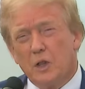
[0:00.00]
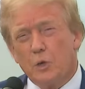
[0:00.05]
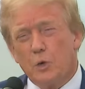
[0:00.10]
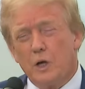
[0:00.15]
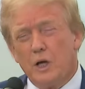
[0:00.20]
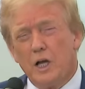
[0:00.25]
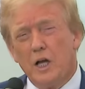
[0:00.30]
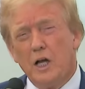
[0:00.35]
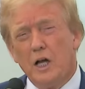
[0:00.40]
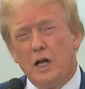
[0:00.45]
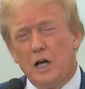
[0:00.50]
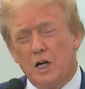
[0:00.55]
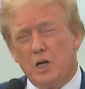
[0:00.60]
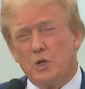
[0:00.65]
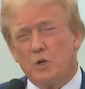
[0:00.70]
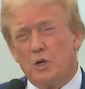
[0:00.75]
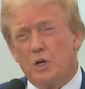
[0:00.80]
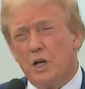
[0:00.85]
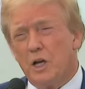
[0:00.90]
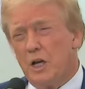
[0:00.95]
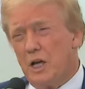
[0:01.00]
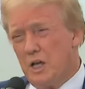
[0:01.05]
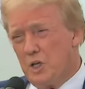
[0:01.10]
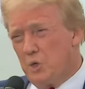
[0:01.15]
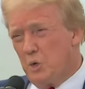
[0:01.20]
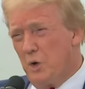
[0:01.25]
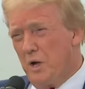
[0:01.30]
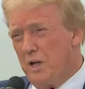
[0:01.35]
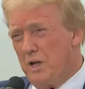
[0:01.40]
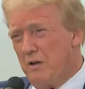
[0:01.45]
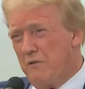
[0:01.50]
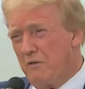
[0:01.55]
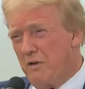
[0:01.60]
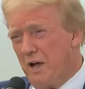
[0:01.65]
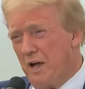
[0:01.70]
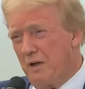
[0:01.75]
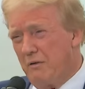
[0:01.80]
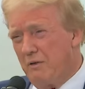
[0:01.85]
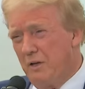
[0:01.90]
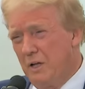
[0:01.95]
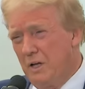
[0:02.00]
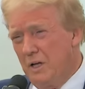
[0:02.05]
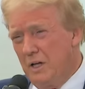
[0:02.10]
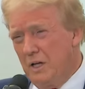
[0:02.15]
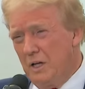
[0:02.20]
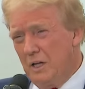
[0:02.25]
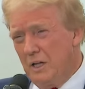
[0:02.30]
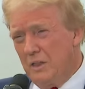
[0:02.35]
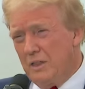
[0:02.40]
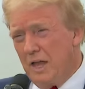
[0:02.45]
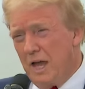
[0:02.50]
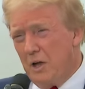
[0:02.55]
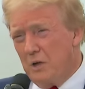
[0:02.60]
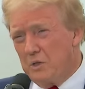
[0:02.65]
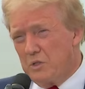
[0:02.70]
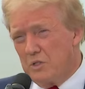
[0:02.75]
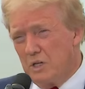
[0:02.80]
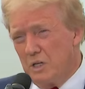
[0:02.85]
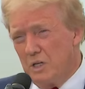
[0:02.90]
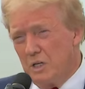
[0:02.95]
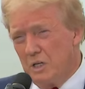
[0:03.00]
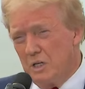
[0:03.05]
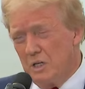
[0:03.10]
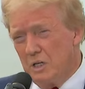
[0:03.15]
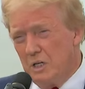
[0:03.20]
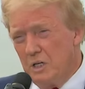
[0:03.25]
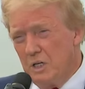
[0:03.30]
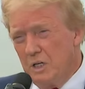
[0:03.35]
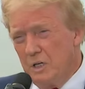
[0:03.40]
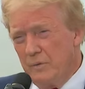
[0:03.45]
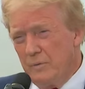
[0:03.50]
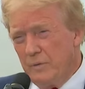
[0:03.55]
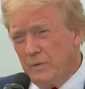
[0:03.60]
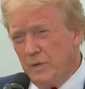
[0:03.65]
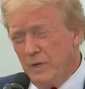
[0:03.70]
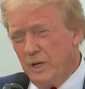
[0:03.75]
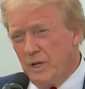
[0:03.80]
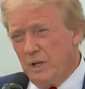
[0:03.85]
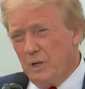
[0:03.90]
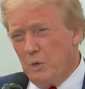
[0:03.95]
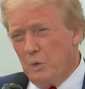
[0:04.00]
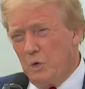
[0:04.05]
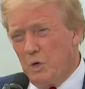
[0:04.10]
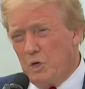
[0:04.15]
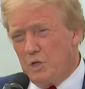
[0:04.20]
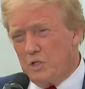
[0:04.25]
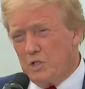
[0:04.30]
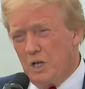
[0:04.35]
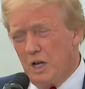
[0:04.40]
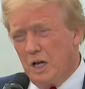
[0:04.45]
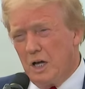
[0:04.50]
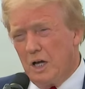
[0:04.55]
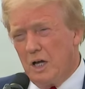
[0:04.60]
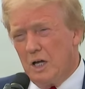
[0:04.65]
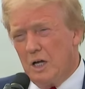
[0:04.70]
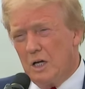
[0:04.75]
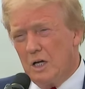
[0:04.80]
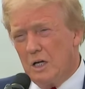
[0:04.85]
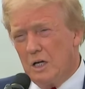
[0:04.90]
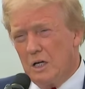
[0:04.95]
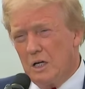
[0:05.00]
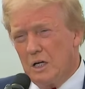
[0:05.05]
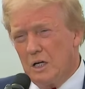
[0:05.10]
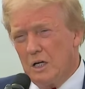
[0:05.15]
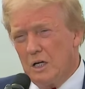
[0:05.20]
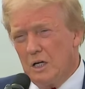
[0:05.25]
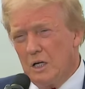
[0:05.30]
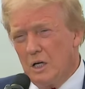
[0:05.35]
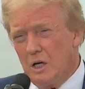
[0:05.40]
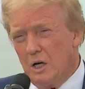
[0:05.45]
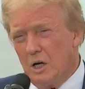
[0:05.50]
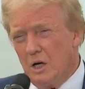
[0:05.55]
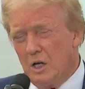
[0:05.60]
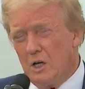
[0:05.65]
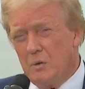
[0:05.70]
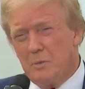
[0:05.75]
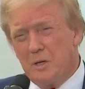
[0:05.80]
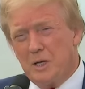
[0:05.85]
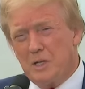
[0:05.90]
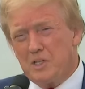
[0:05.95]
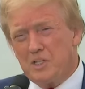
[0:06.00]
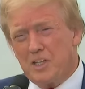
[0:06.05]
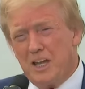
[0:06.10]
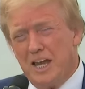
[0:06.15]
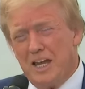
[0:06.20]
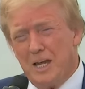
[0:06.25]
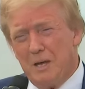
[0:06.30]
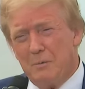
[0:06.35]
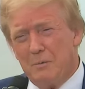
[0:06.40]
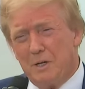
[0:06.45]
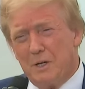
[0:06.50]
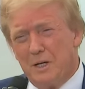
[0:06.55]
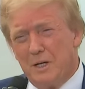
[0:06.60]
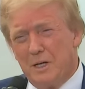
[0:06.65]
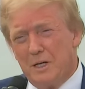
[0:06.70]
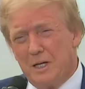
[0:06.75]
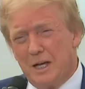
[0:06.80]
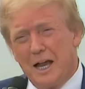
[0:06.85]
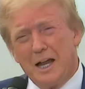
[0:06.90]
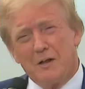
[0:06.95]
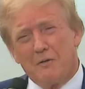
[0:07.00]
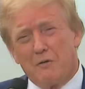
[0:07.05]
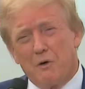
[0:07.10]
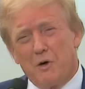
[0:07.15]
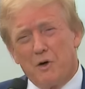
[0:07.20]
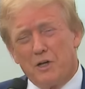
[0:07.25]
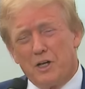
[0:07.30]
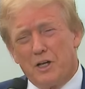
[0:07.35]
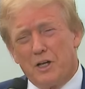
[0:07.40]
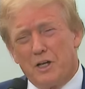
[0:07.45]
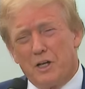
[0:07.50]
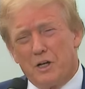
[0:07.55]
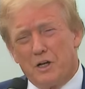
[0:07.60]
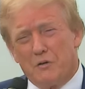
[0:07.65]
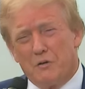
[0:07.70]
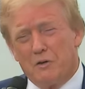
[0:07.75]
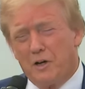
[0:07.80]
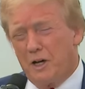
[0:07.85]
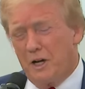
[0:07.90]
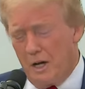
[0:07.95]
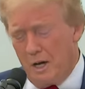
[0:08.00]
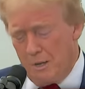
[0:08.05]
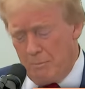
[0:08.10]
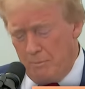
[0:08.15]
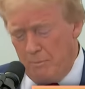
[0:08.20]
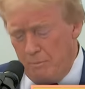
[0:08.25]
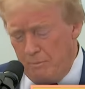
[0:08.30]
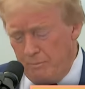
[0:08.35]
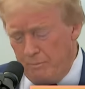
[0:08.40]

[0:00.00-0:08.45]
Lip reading: 325,000. In other words, take your biggest stadium in California and you could fill it up